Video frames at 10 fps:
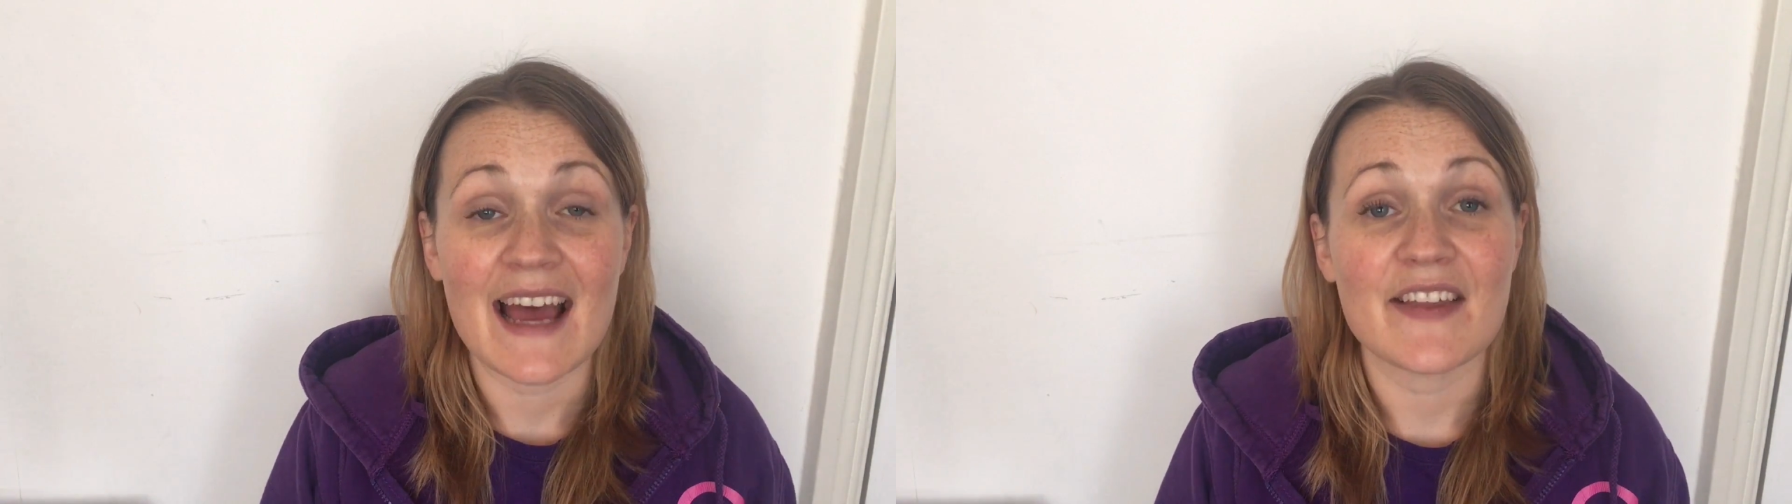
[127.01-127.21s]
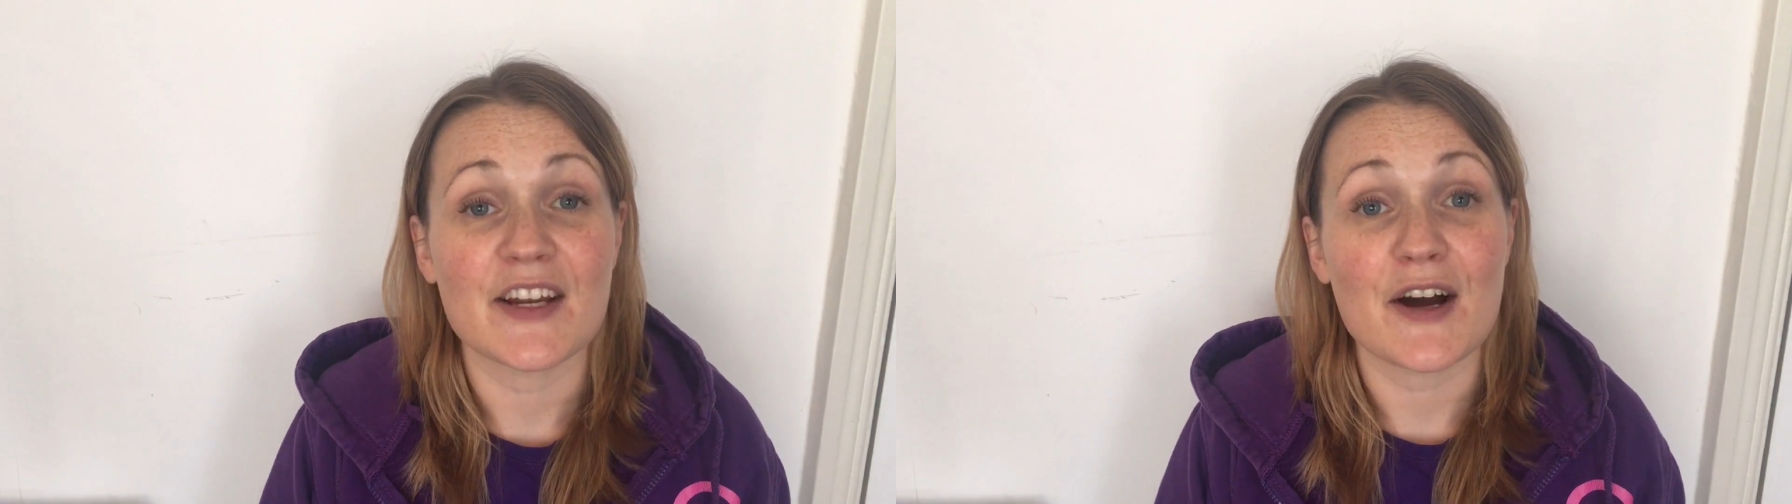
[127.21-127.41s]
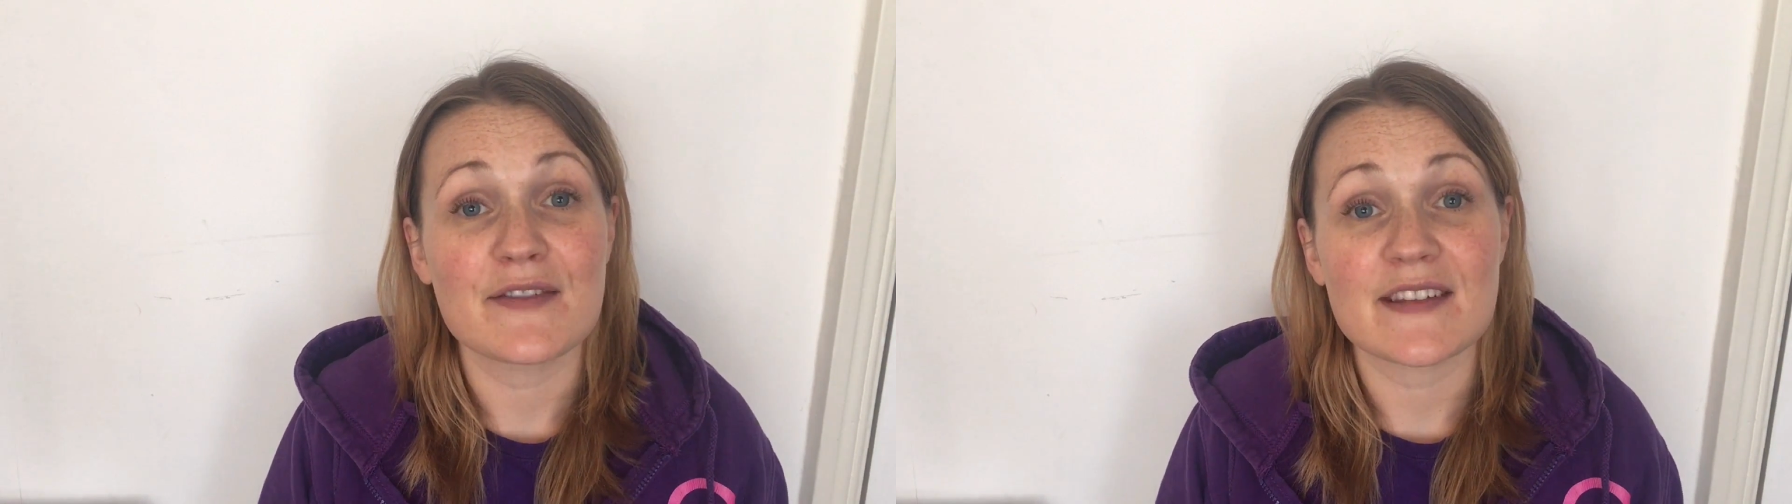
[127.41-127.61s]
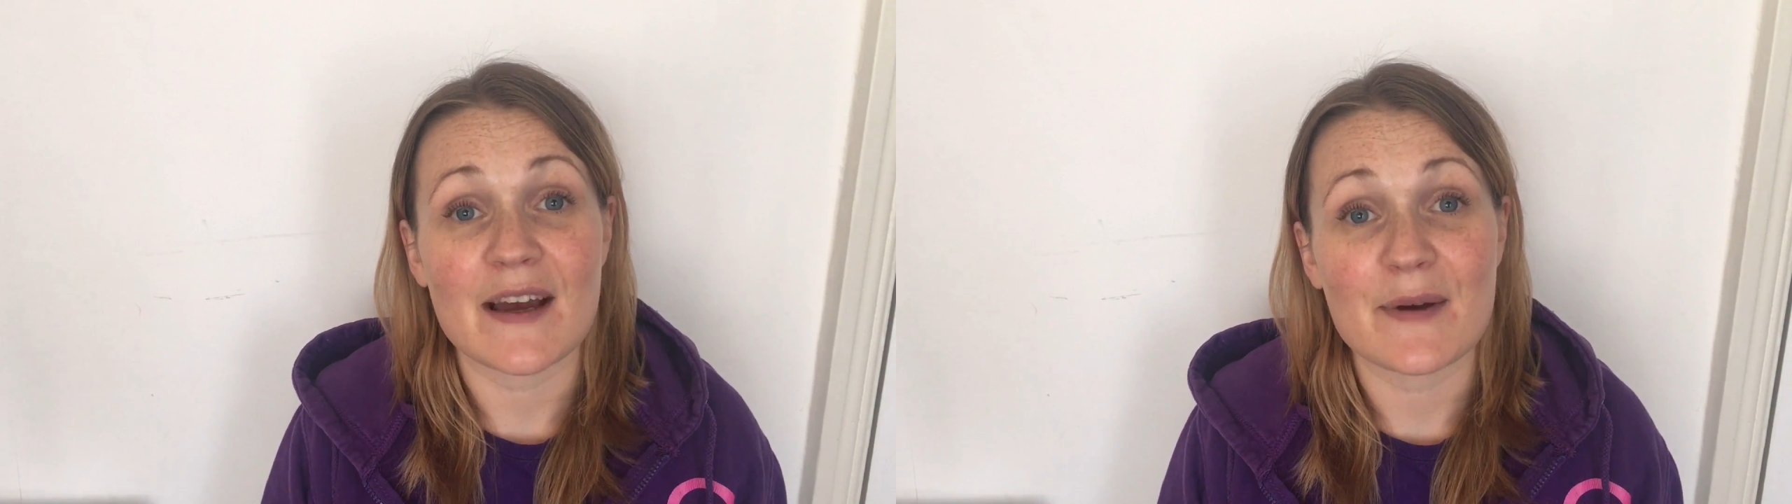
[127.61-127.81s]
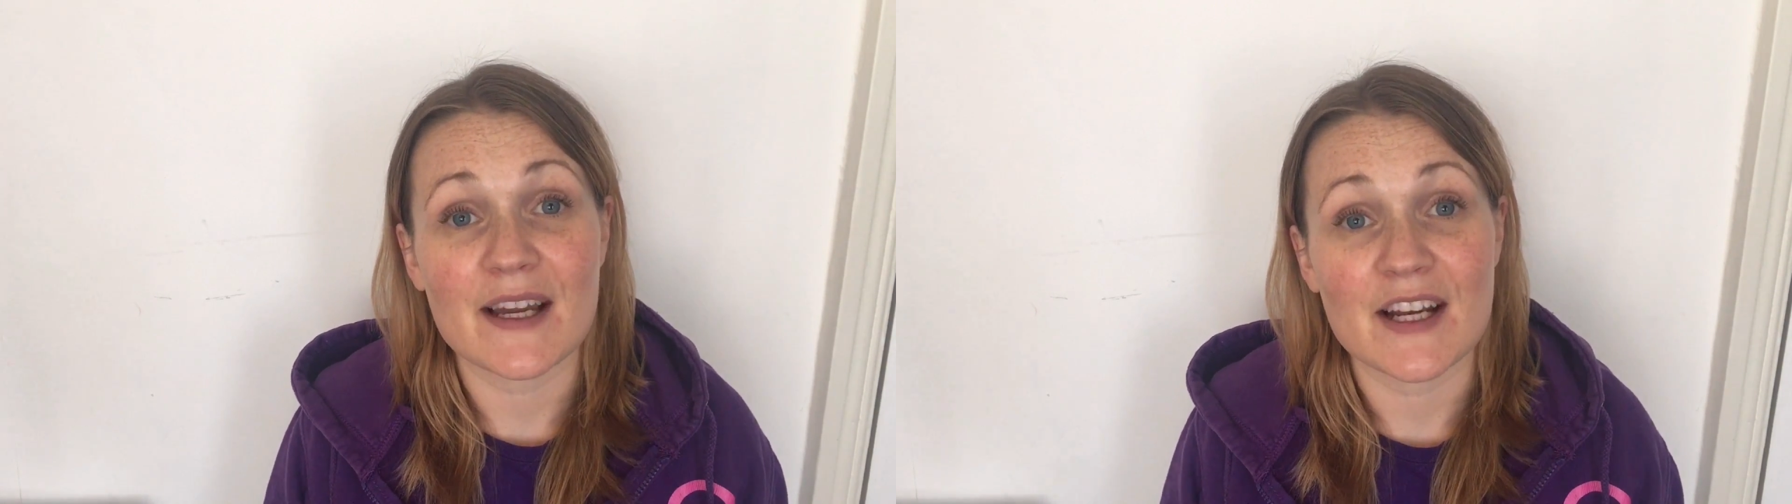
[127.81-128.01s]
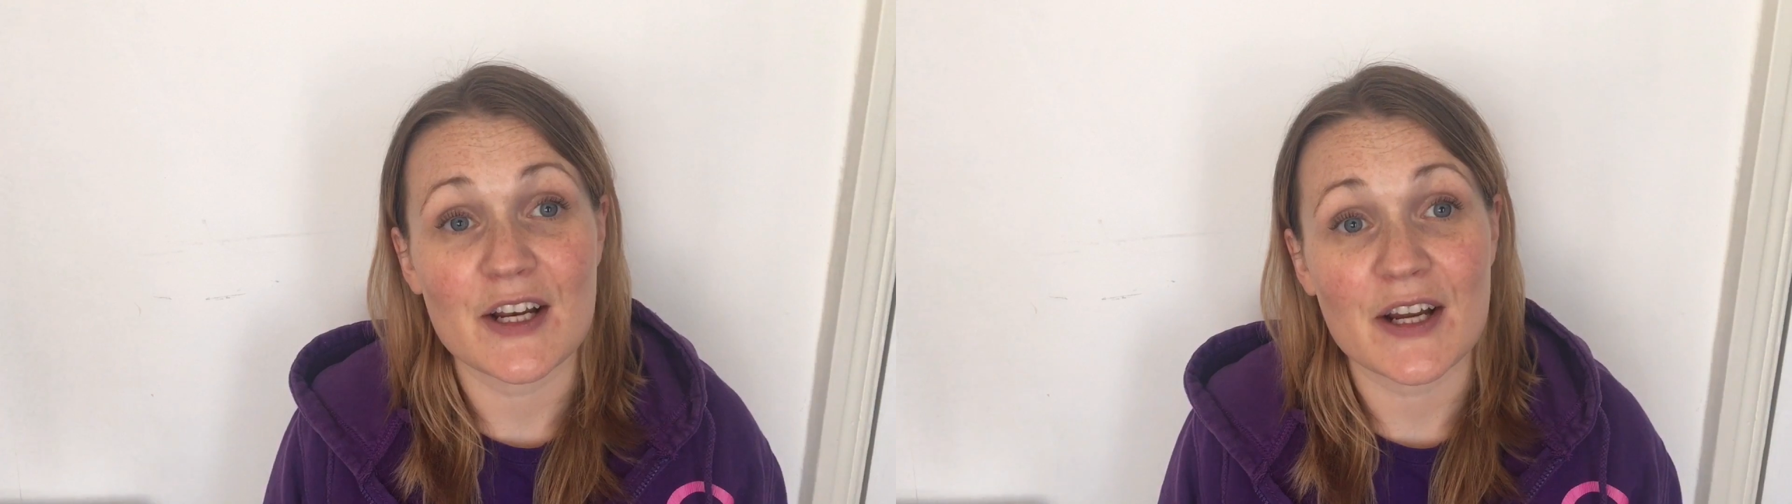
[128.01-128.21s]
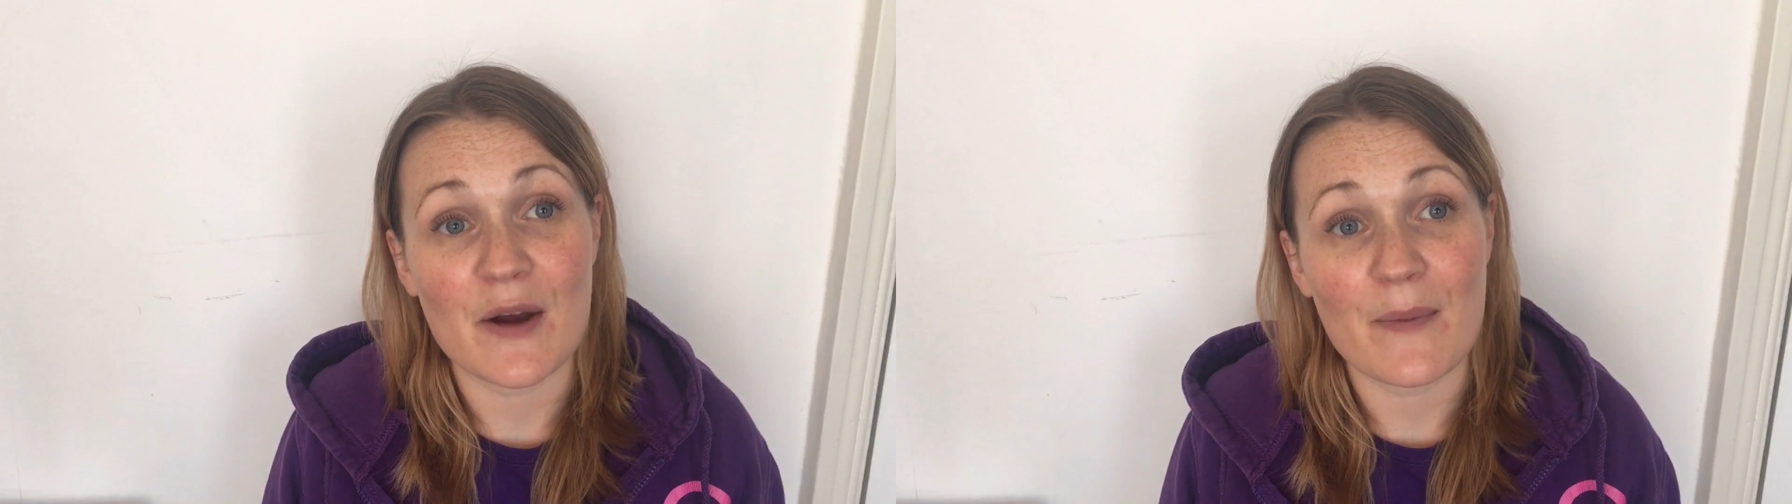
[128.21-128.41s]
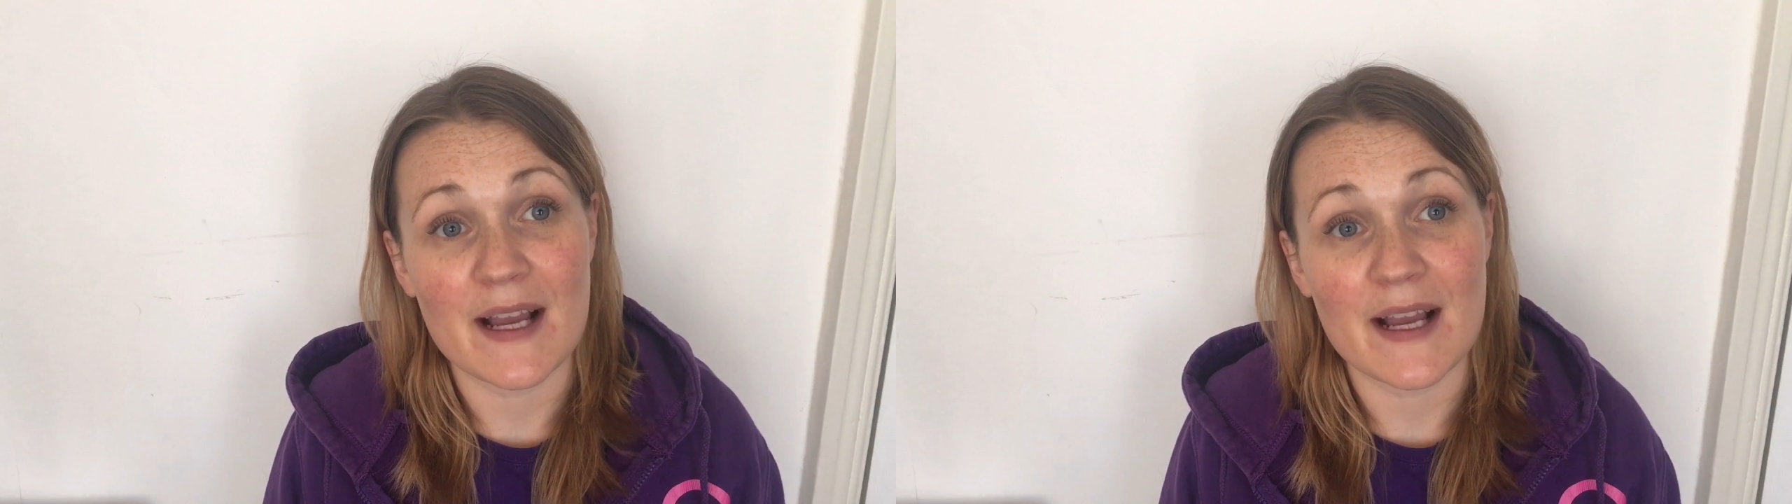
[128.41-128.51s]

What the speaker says: and then after that we're going to look at